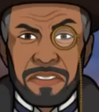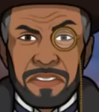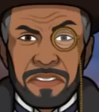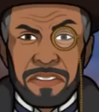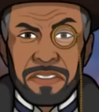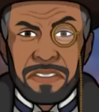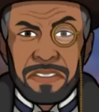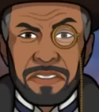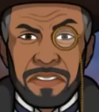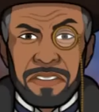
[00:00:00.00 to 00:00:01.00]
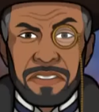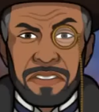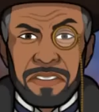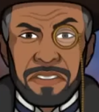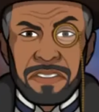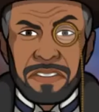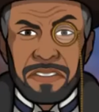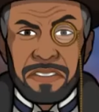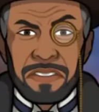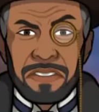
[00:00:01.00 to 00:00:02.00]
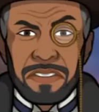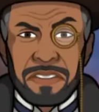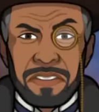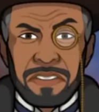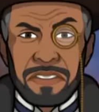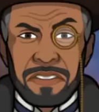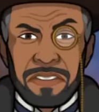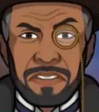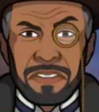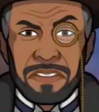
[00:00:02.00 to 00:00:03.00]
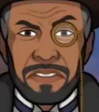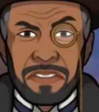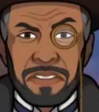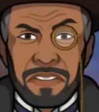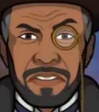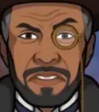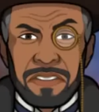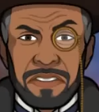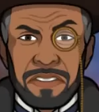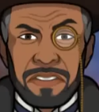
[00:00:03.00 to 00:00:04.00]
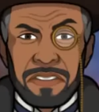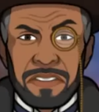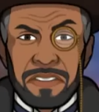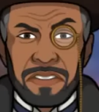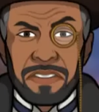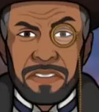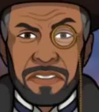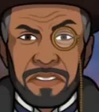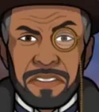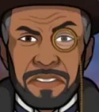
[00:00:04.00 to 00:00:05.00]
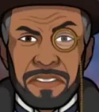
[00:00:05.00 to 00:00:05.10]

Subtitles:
(silent)